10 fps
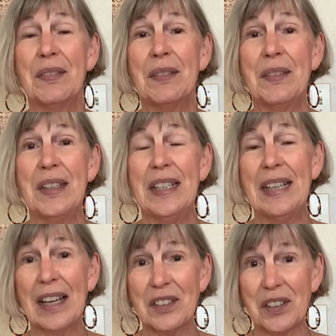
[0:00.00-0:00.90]
The
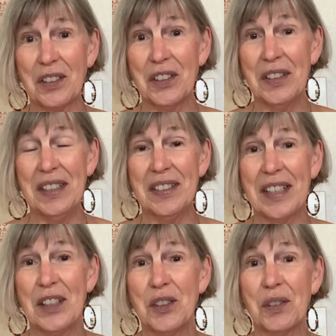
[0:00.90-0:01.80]
next surgery is
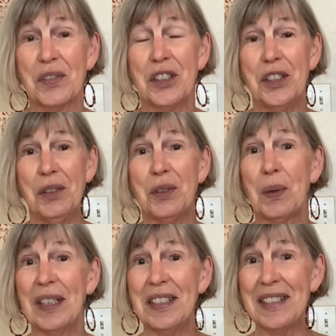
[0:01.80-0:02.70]
scheduled for June
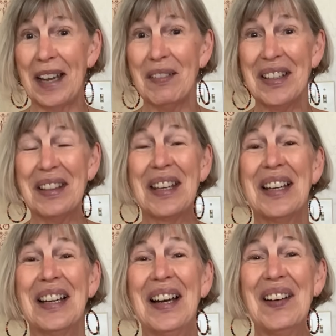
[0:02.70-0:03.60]
27th.
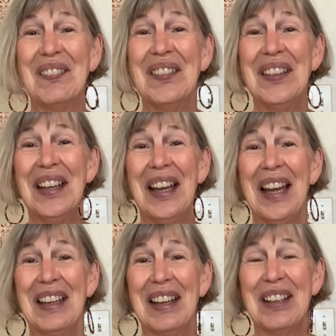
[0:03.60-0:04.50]

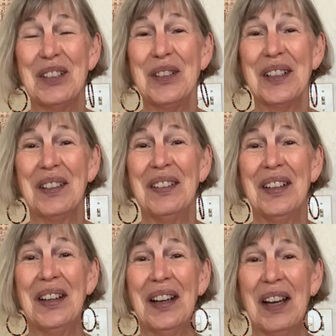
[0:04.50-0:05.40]
As you can
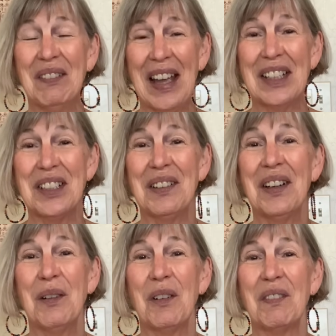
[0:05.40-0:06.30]
imagine,
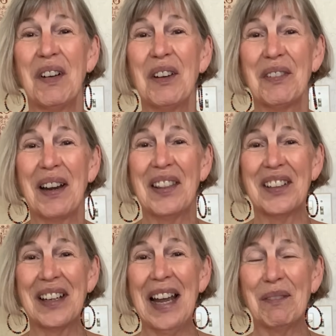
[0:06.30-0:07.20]
we're both
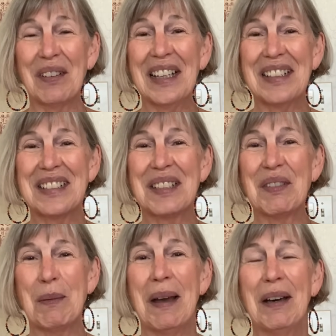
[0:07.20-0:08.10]
rather apprehensive
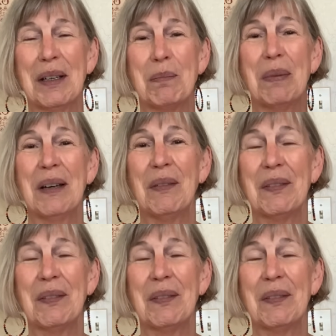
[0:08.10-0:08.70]
about it, but